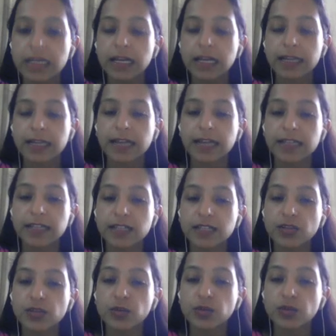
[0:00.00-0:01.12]
that is
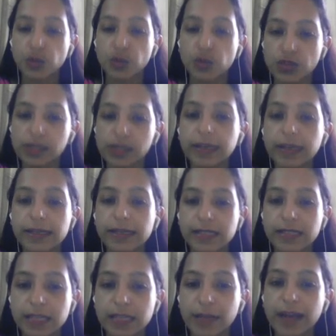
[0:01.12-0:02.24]
through social
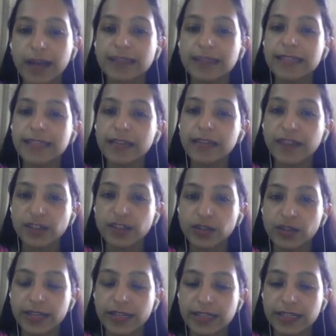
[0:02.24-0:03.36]
esteem and self
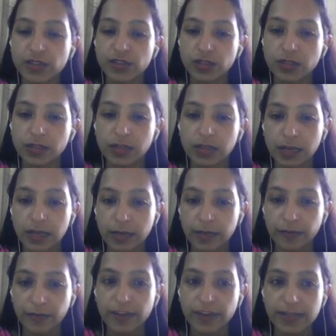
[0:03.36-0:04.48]
actualization
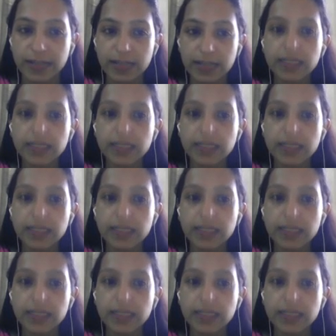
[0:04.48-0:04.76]
phases.